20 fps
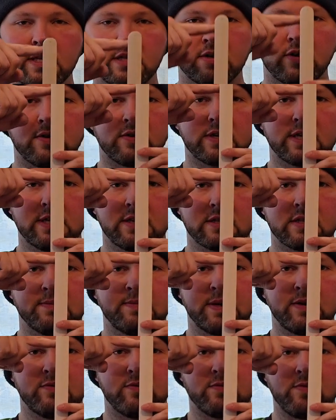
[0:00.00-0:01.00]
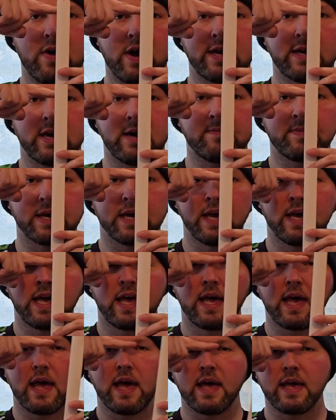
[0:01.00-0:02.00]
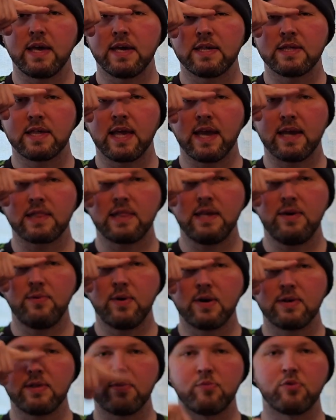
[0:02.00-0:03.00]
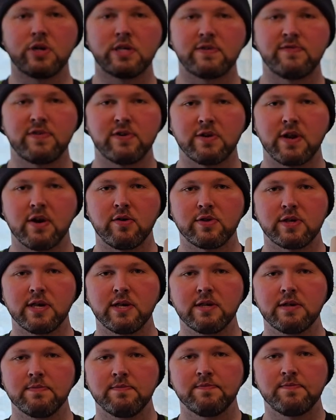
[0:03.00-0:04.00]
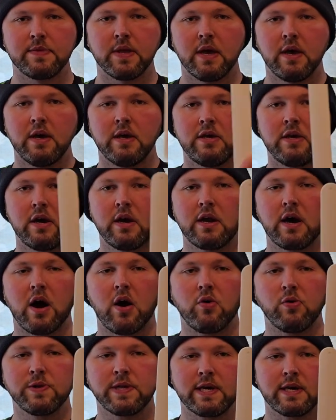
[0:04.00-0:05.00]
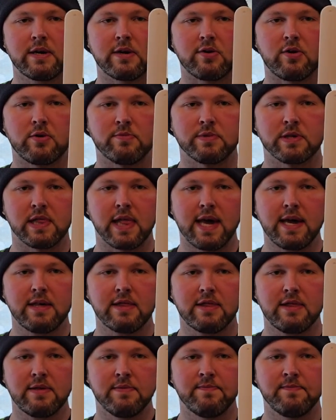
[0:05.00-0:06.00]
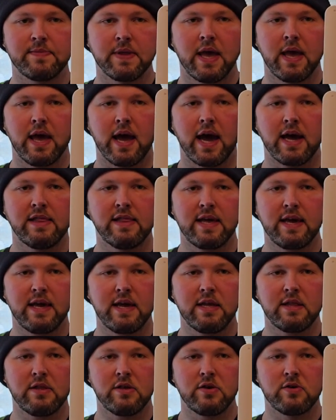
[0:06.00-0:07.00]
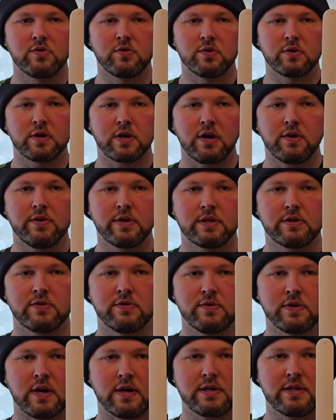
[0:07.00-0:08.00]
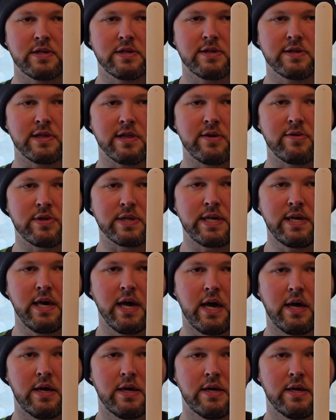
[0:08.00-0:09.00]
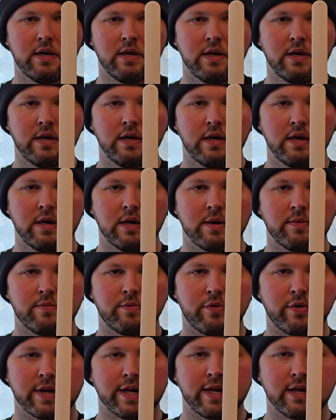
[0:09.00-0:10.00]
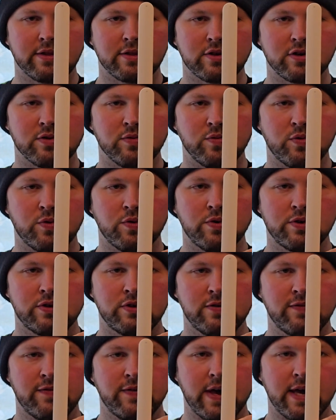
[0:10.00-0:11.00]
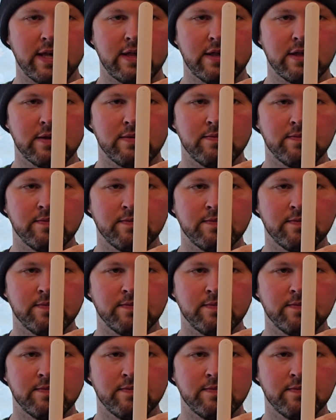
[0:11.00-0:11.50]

target to be right up exactly where the bridge of your nose is. You're going to hold it at arm's length, and then you're going to nice and slowly bring it towards your face